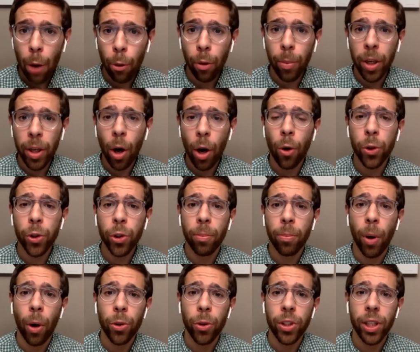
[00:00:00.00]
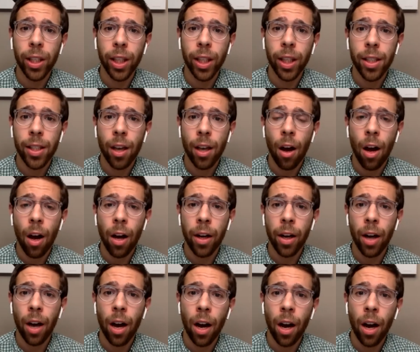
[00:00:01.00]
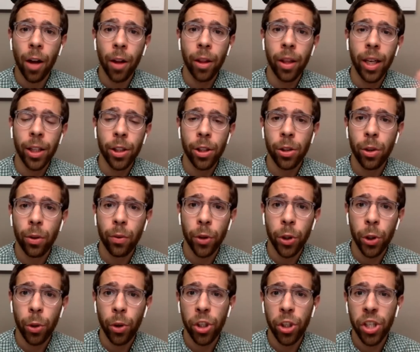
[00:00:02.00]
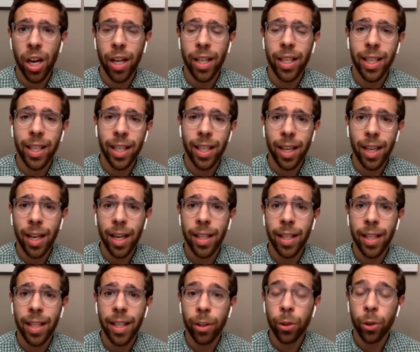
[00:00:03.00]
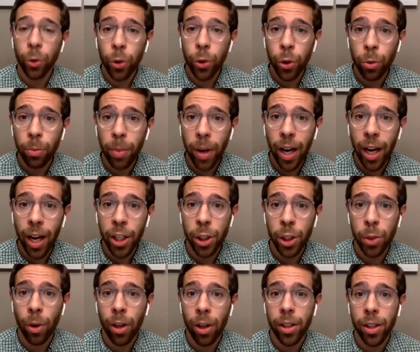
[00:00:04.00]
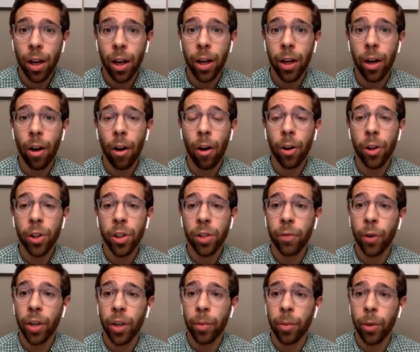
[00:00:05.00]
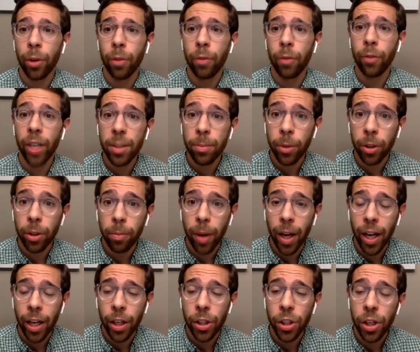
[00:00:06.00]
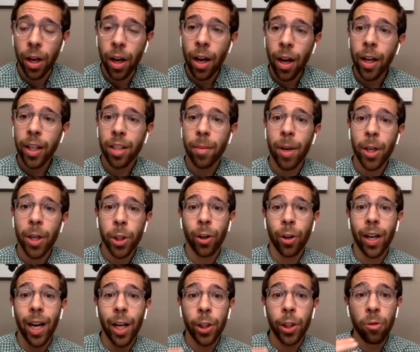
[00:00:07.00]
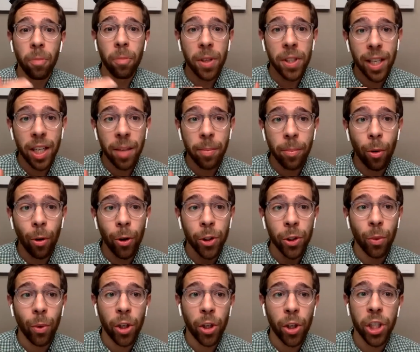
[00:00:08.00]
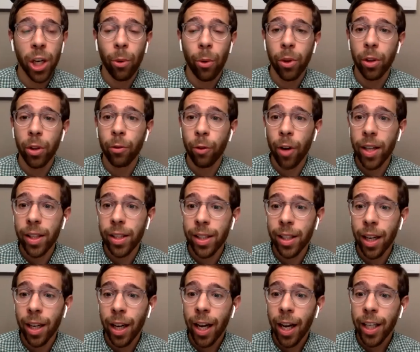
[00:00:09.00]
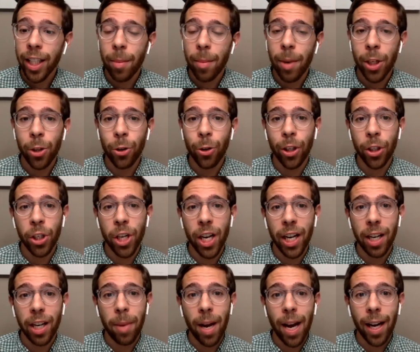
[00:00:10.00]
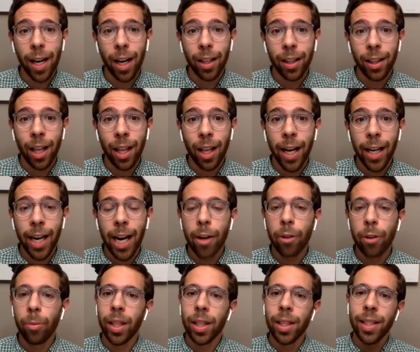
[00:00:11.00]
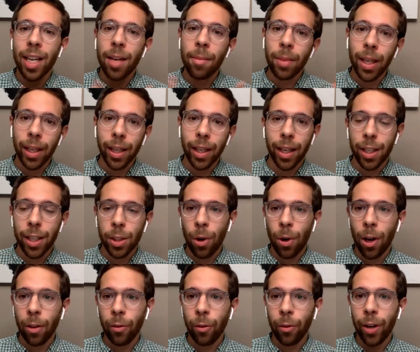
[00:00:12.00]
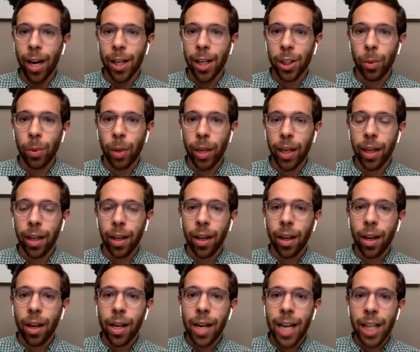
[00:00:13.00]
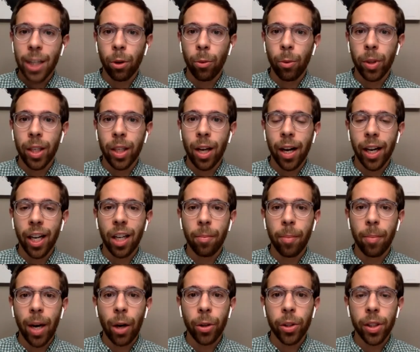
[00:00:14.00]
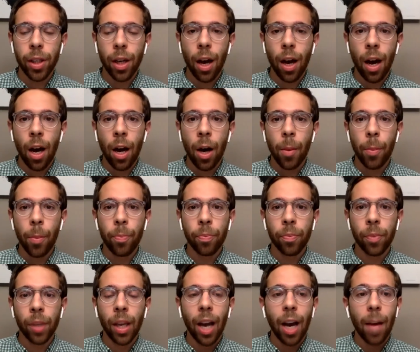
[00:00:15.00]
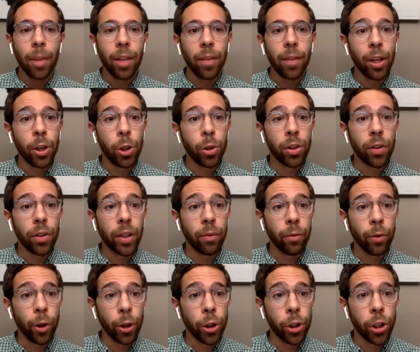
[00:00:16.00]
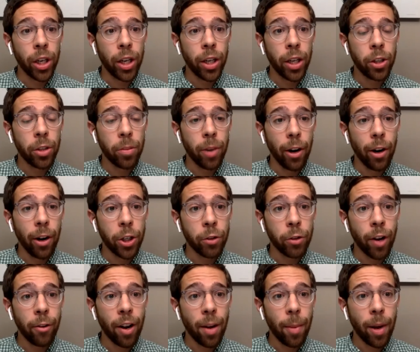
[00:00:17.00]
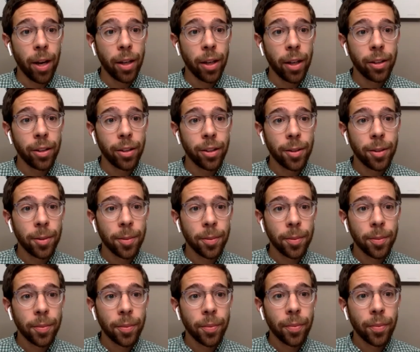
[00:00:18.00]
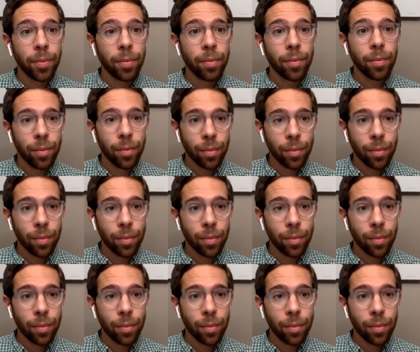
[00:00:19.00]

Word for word: And we'll be also posting this on uh, the Institute for Jewish Ideas and Ideals YouTube page, as well as on our Sephardic Language Facebook page, to make sure in case you missed any parts you want to share with your friends, to make sure you can check it back online. And it'll be the same link as well for next week. Next week, we'll be talking about, um, I believe, the issues of conversion and intermarriage, right, Rabbi? That's right.